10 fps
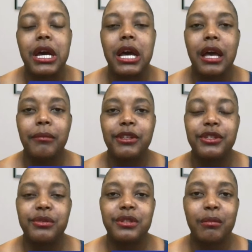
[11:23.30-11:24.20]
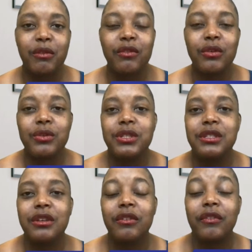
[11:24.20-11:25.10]
And so some of
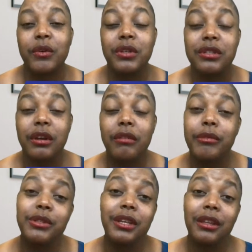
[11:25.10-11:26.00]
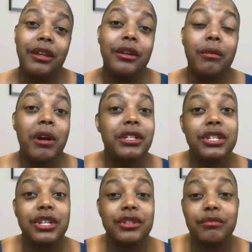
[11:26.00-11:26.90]
those folks are most likely going to want
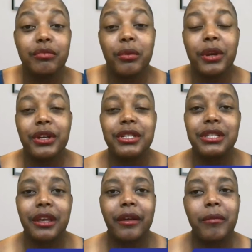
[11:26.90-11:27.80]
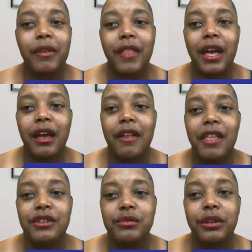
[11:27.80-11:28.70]
to change employers, and
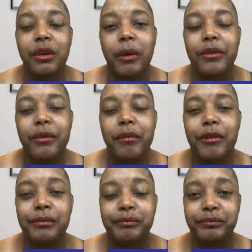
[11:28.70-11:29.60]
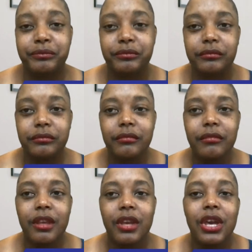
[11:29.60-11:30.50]
that's really quite normal.
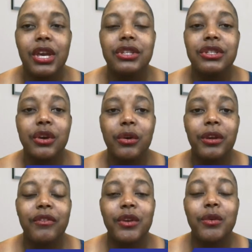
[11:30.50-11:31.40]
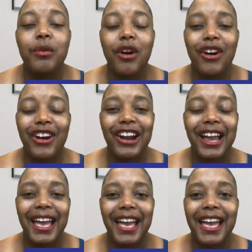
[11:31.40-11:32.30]
So if you are
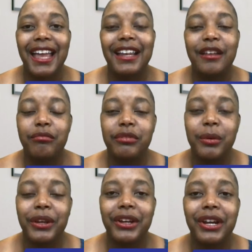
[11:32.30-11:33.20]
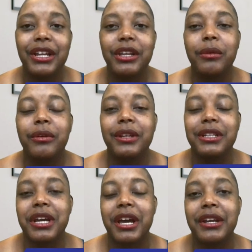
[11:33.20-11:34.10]
an employer and you are
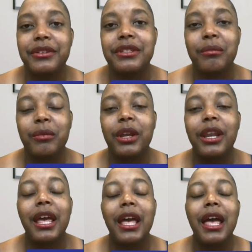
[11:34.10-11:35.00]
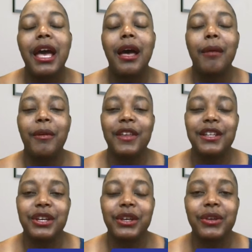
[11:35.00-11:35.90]
looking to hire someone, and they
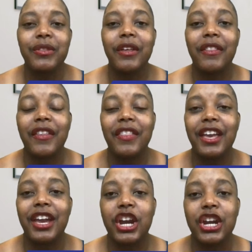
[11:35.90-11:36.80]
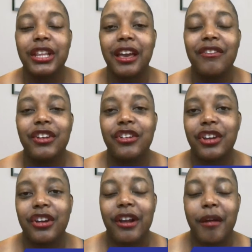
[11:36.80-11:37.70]
tell you that they currently have a
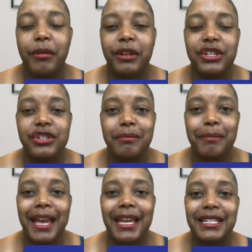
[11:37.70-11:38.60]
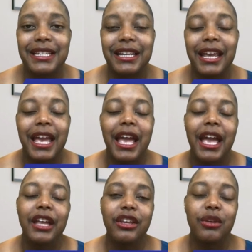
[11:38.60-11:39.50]
green card application pending,
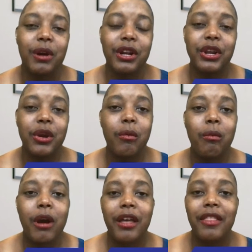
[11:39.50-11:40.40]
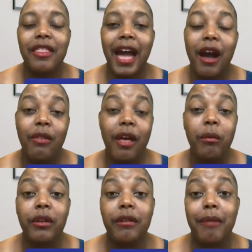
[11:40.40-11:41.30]
and you want to know how
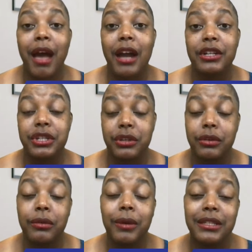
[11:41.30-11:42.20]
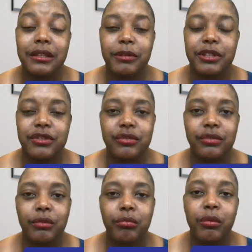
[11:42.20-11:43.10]
that will impact you as a potential
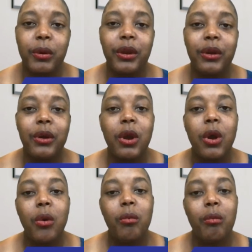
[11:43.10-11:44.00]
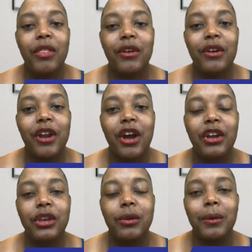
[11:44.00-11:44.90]
new employer, whether or
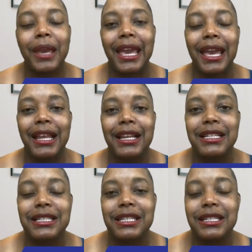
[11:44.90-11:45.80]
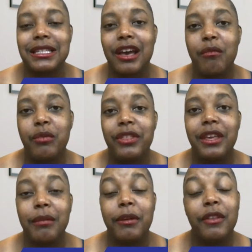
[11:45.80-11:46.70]
not you can assist them with
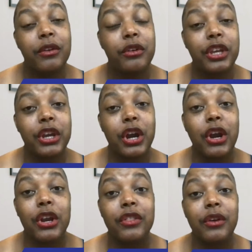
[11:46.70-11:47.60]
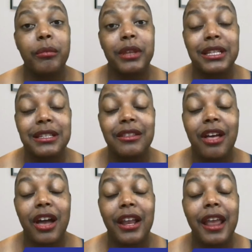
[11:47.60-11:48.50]
keeping their green card, their place in
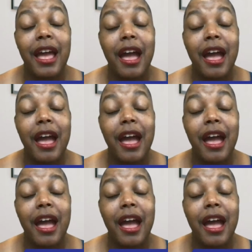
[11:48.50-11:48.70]
line,